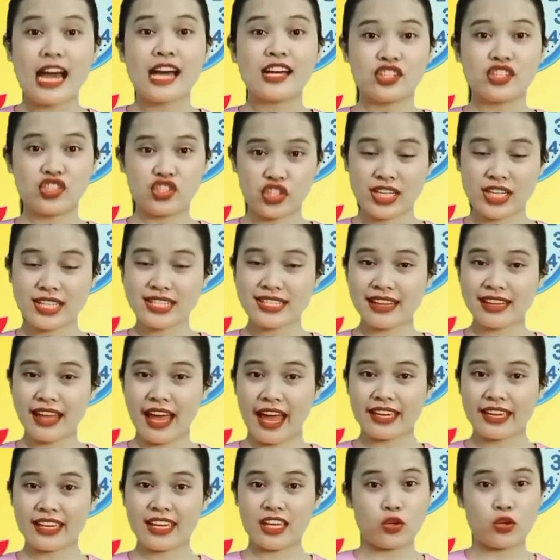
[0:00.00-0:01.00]
just
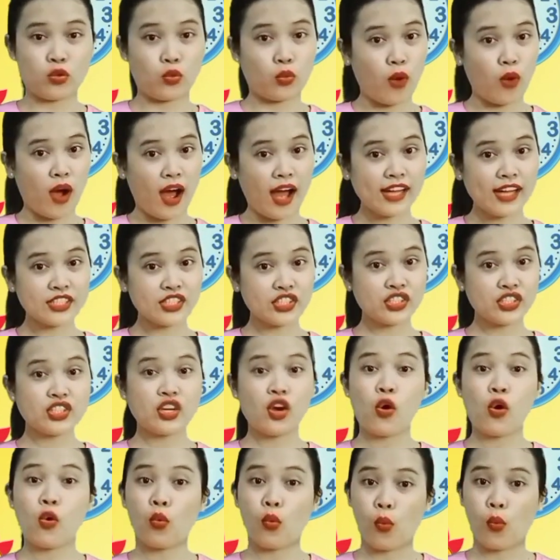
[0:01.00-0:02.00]
like in wash,
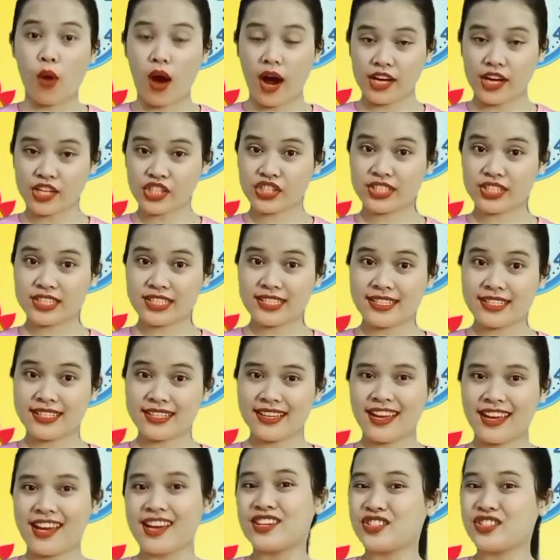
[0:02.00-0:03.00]
washed,
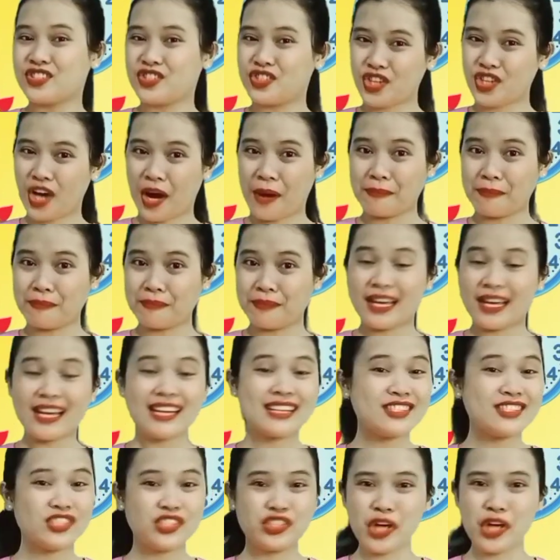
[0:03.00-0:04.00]
jump,
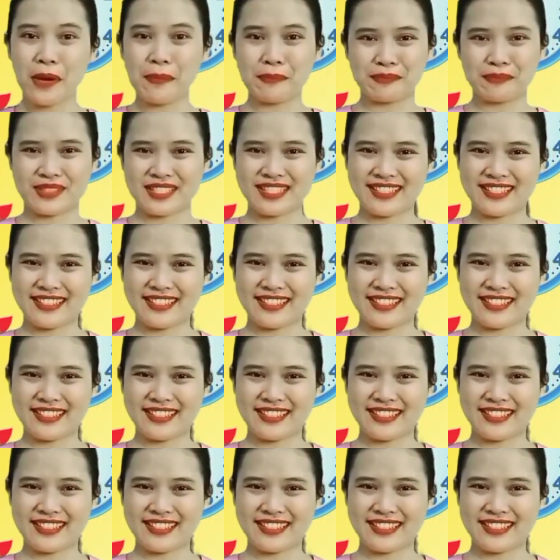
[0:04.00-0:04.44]
jumped.